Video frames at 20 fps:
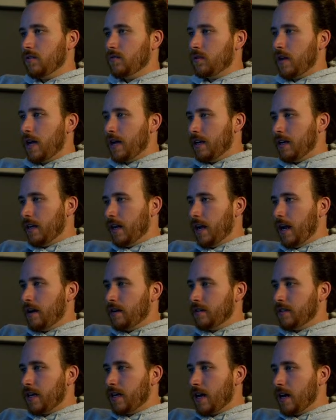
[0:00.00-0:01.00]
Add in a
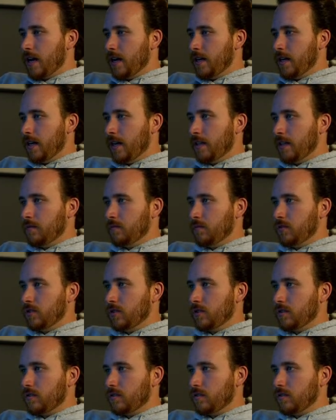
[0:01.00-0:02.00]
hair tie, and then we'll
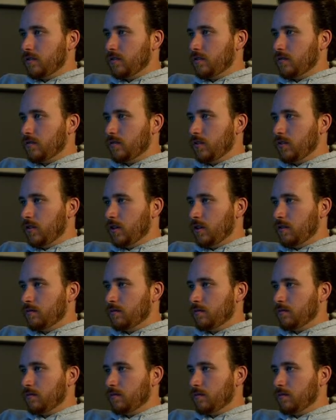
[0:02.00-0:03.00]
just, you know,
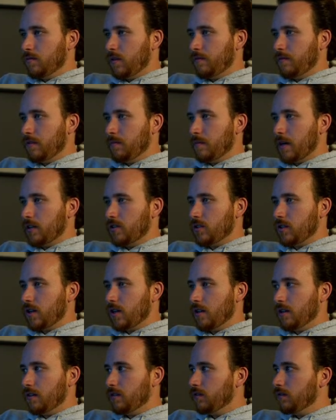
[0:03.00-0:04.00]
roughly match the
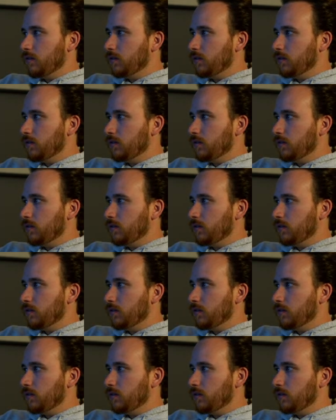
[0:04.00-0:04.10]
color.